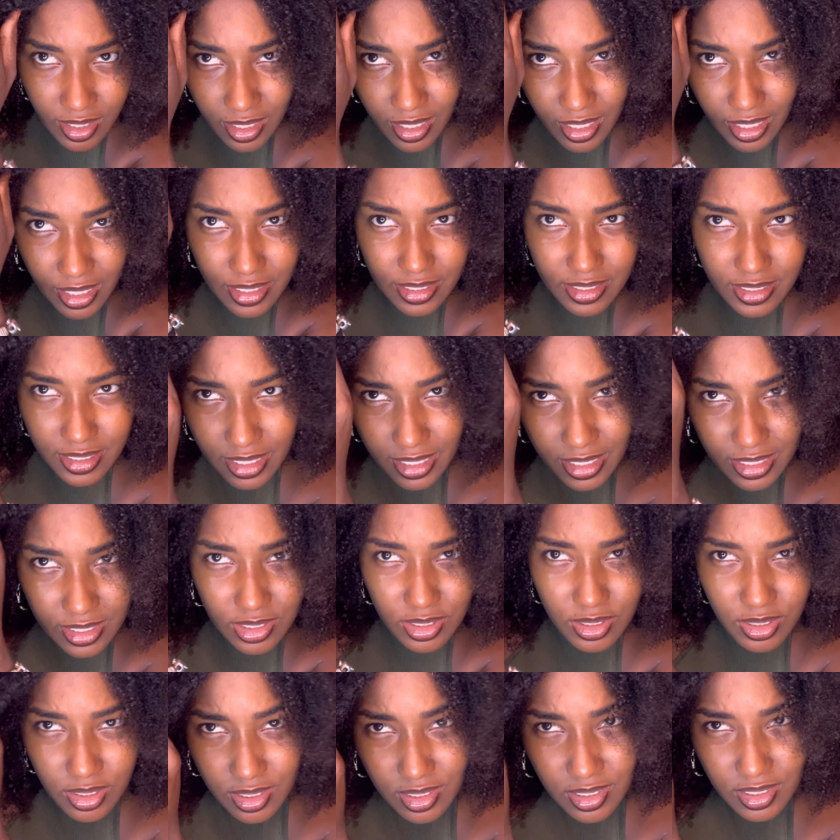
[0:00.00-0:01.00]
and
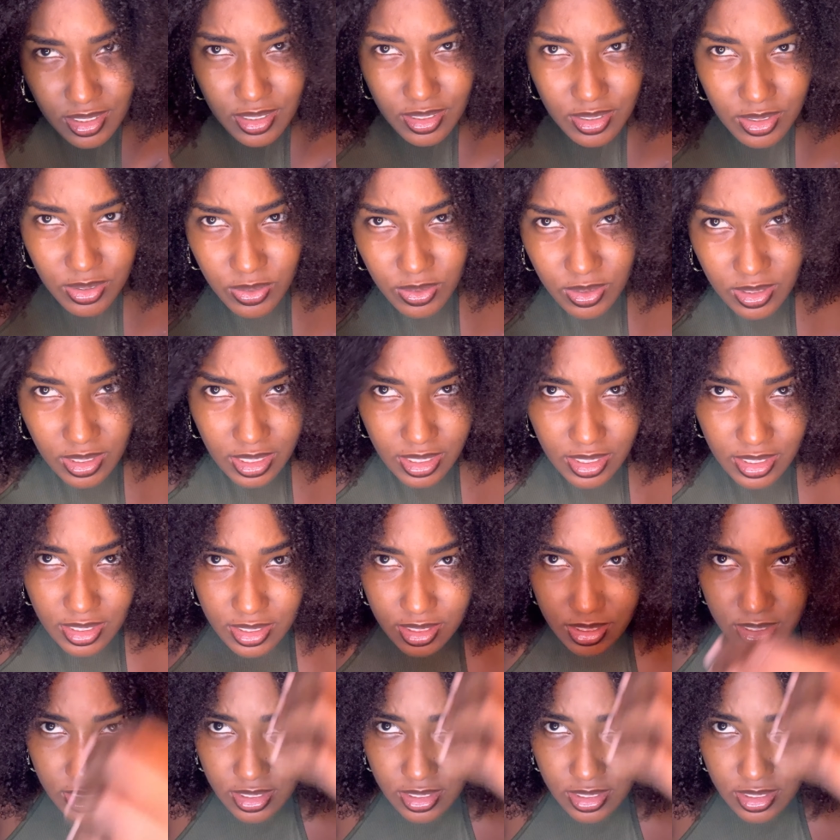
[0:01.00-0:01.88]
then do this.